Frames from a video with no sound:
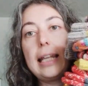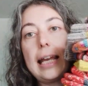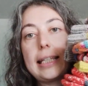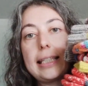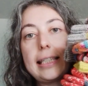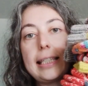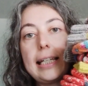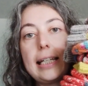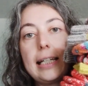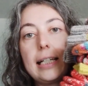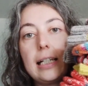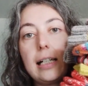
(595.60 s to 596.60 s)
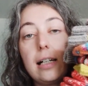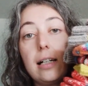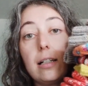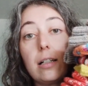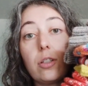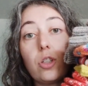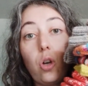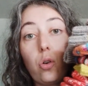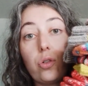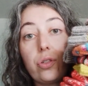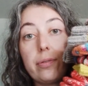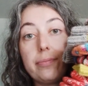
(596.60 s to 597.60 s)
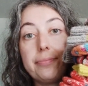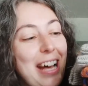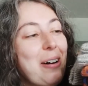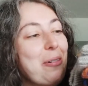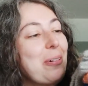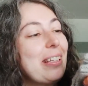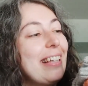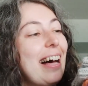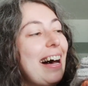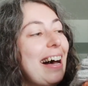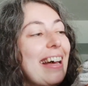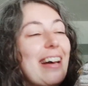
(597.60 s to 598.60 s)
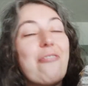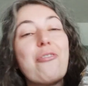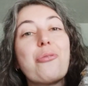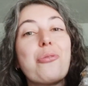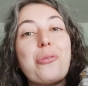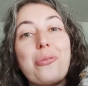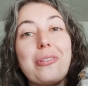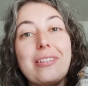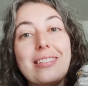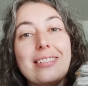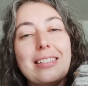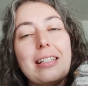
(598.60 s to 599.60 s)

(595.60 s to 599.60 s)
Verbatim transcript: Next are socks. Well, I have a rule.